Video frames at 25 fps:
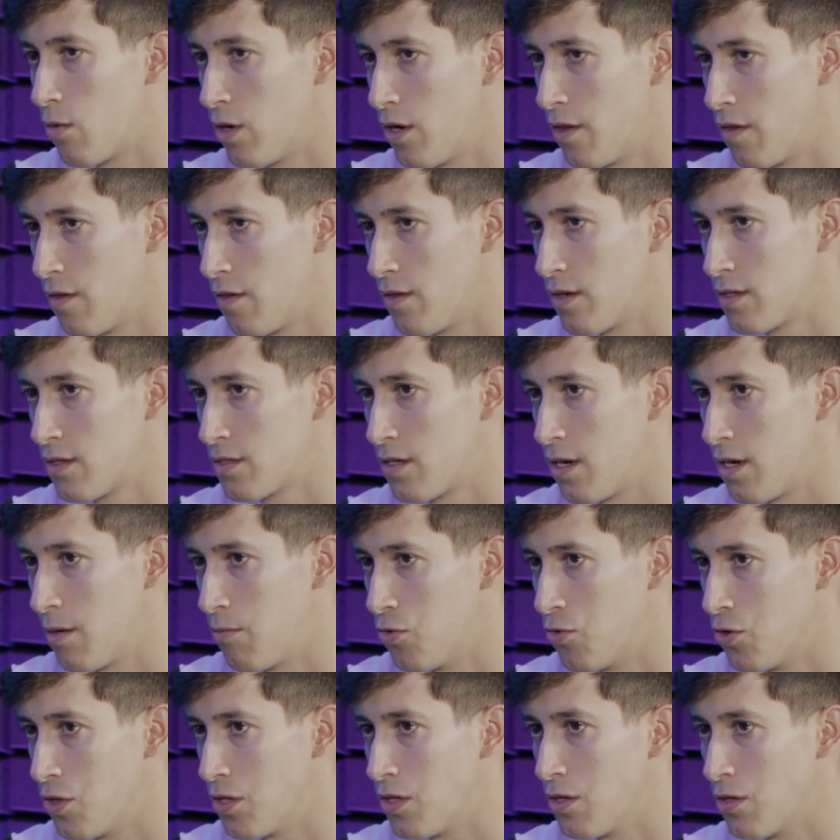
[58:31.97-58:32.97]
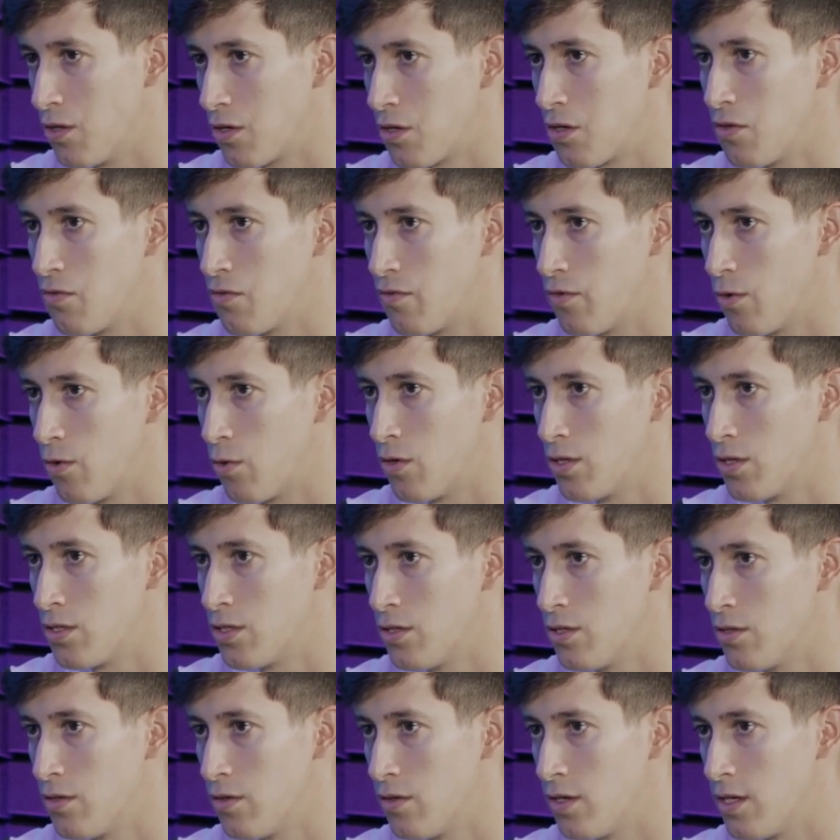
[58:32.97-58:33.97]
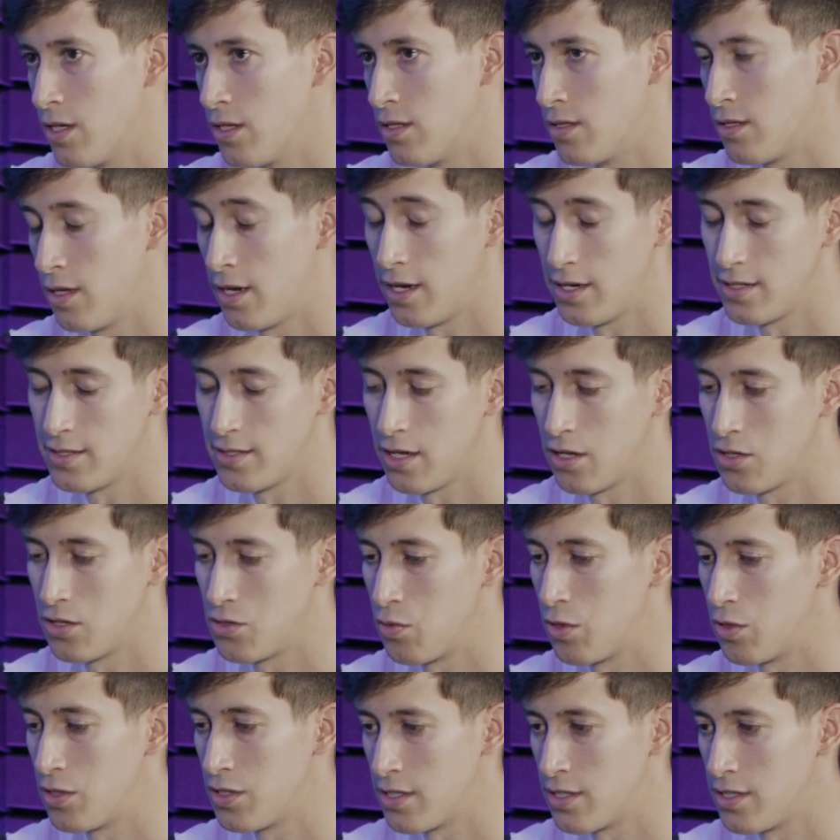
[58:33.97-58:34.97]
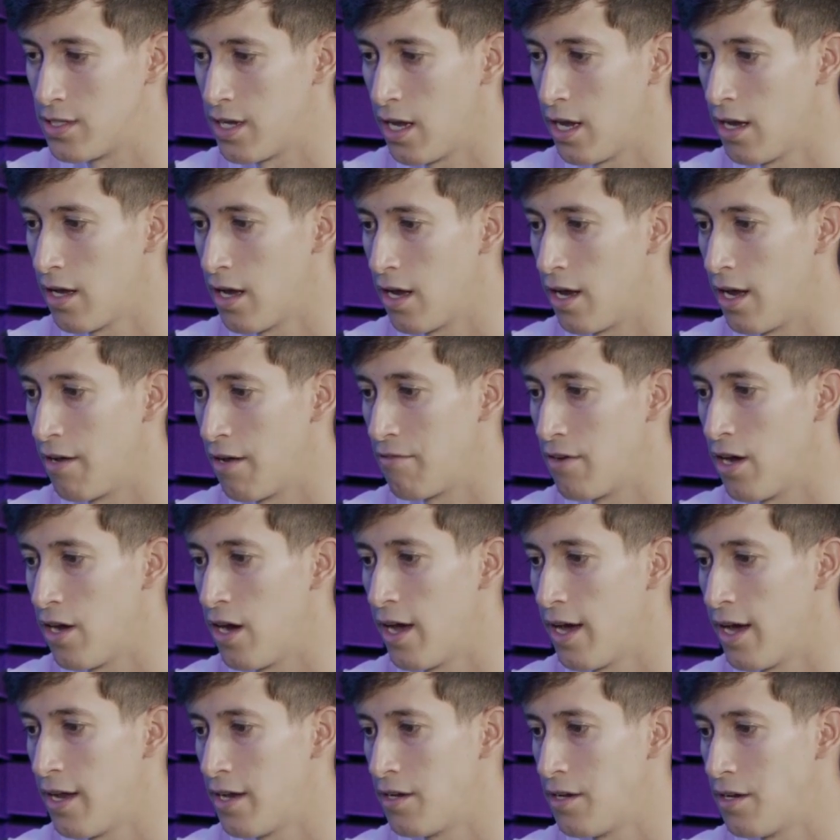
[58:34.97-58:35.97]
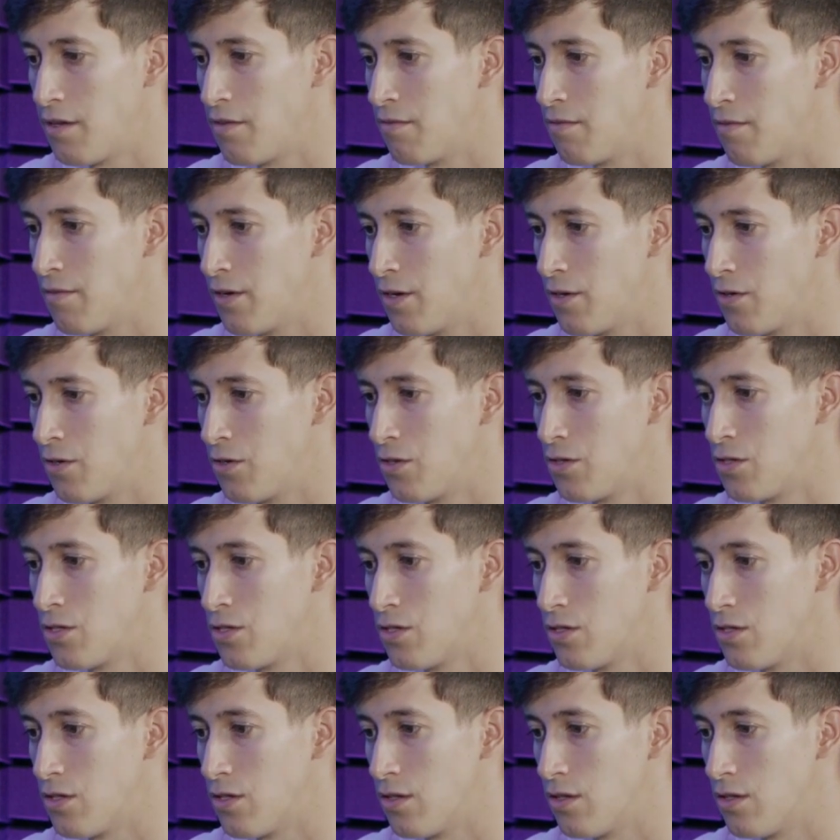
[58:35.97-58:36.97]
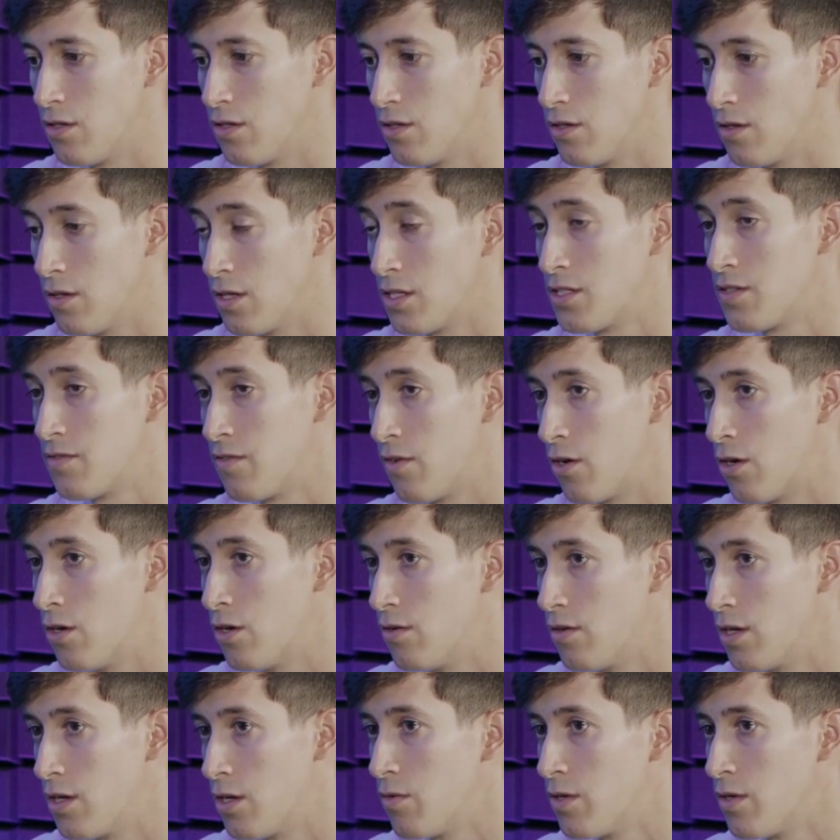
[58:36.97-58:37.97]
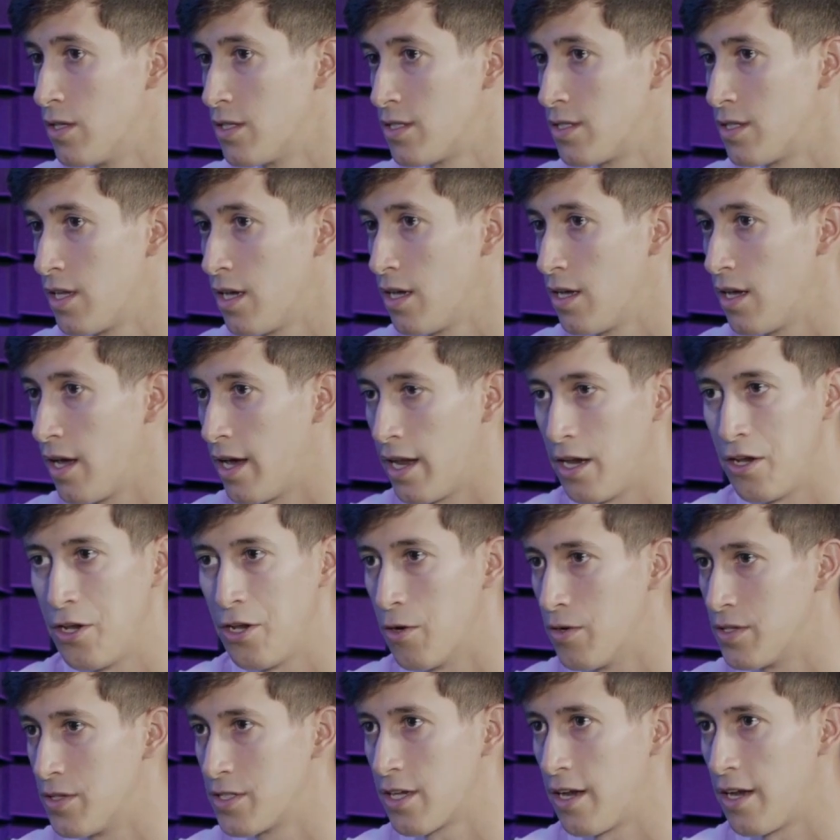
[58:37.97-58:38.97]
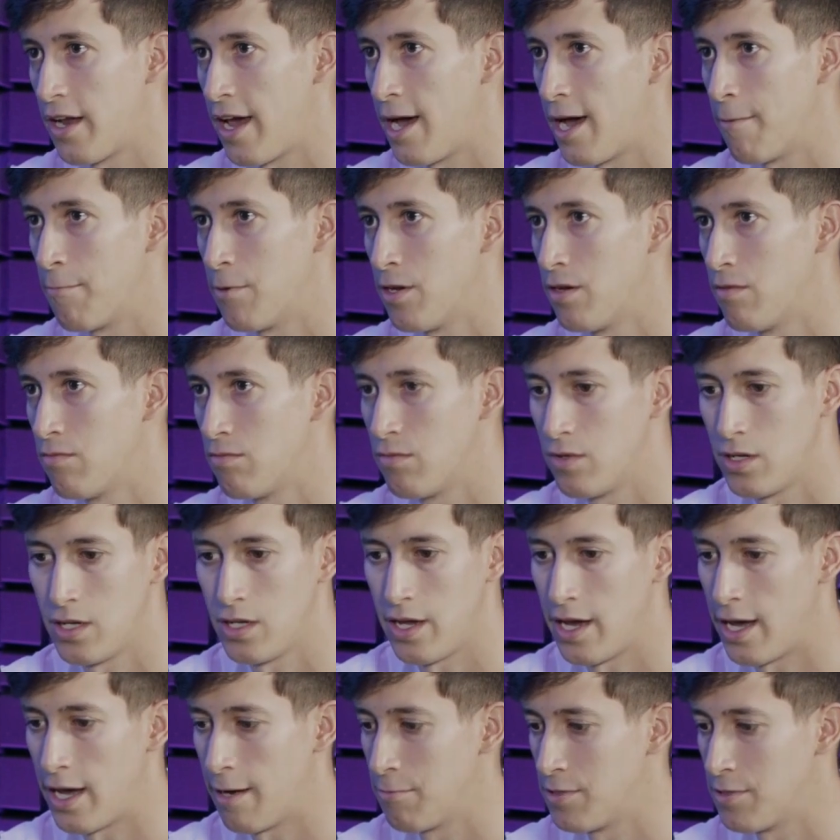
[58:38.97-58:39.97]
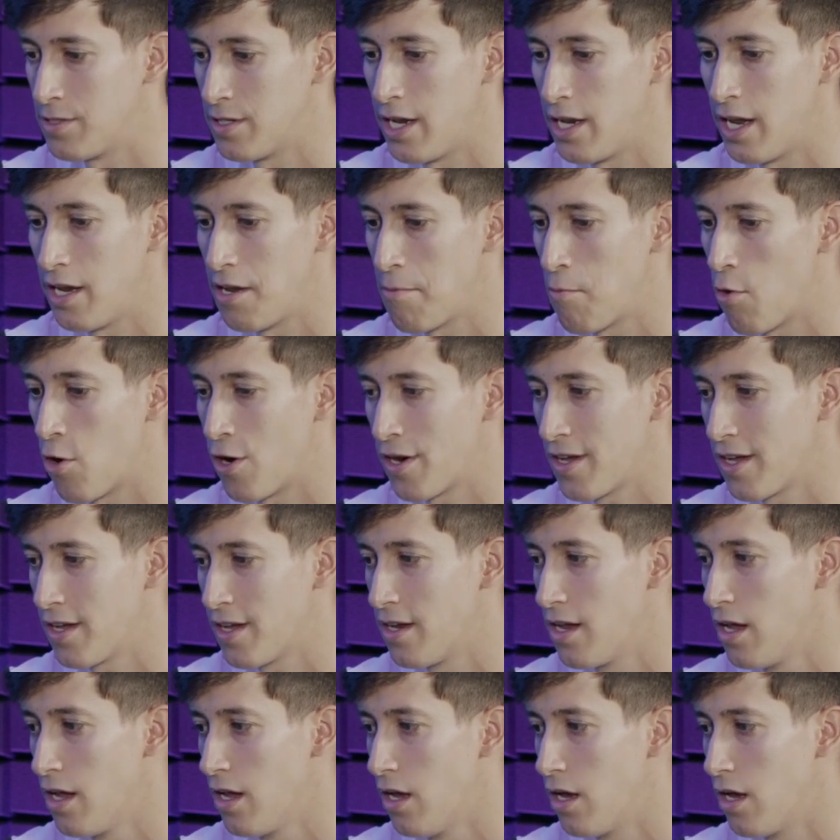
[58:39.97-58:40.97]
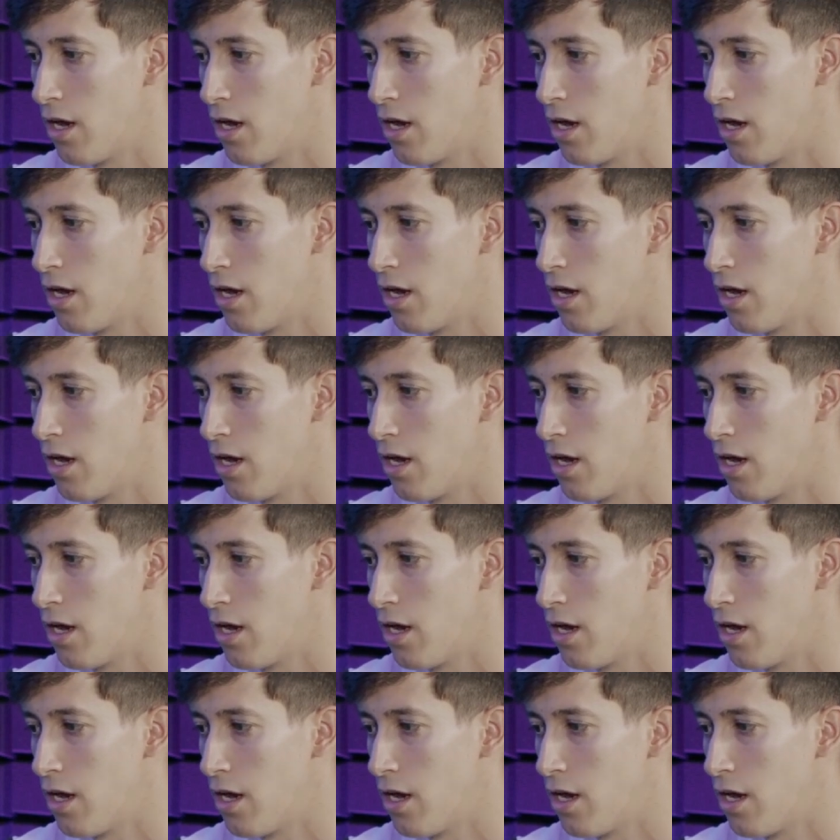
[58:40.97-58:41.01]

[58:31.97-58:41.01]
One of the things that I'm really looking forward to is, and it sounds weird to say, I have not had any failures thus far in real estate, mm-hmm. and I mm-hmm. know it's going to happen. It happens in any market.